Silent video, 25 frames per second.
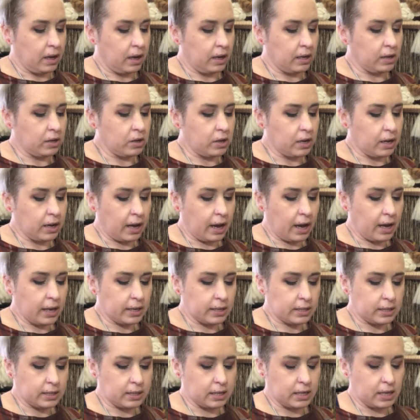And you can kind
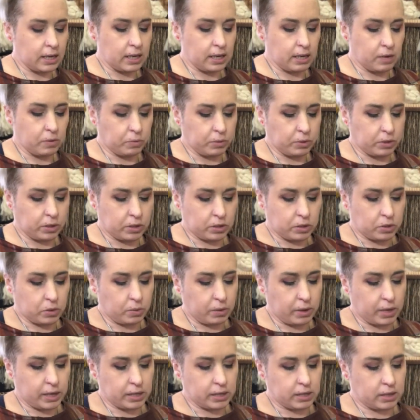of see with the
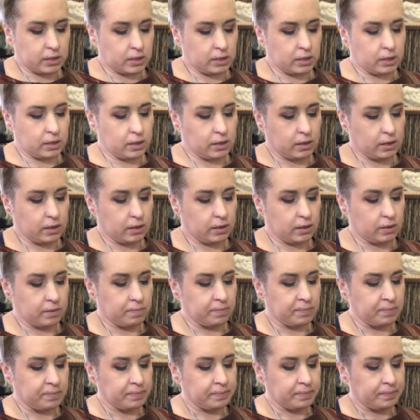twist,
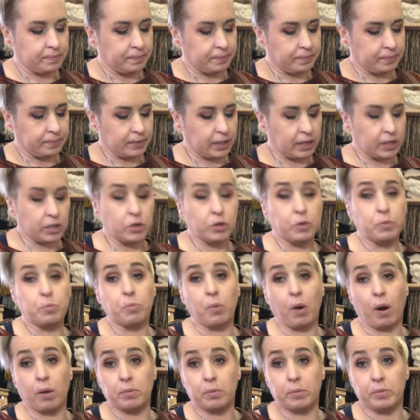and you
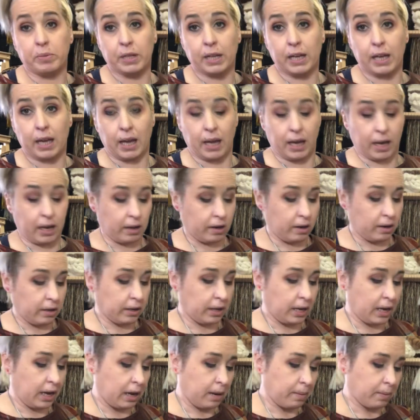probably can't on
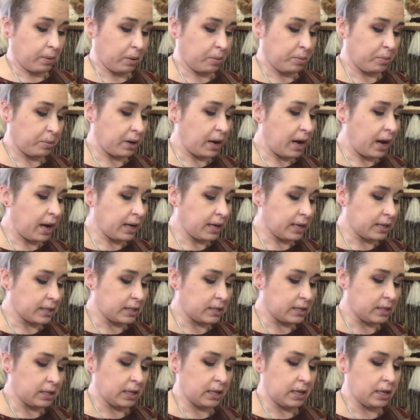camera, but I can
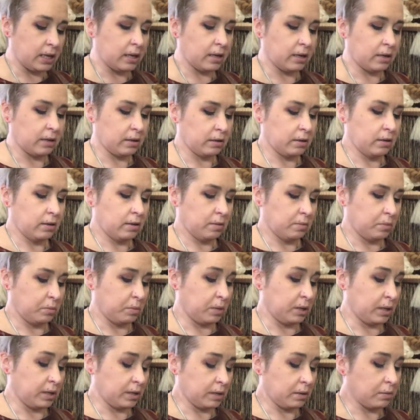see,
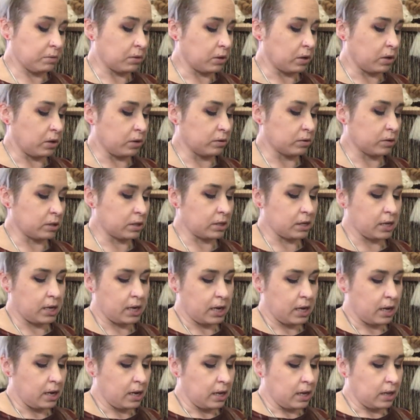because I'm close,
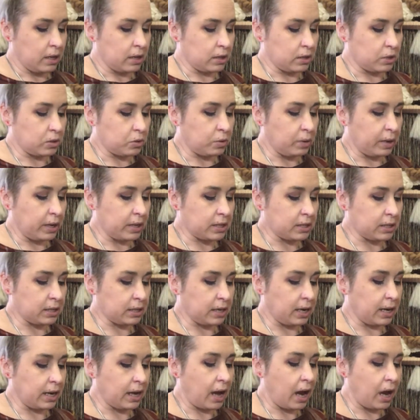the twist
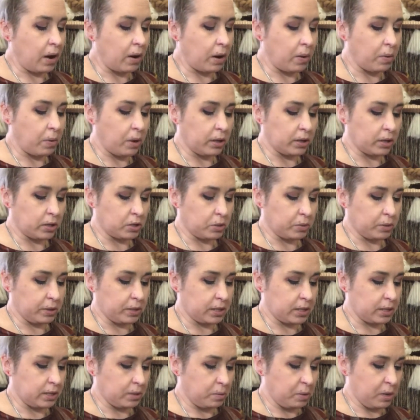and how I want the
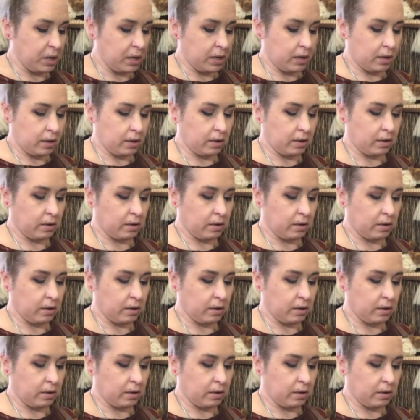twist to be.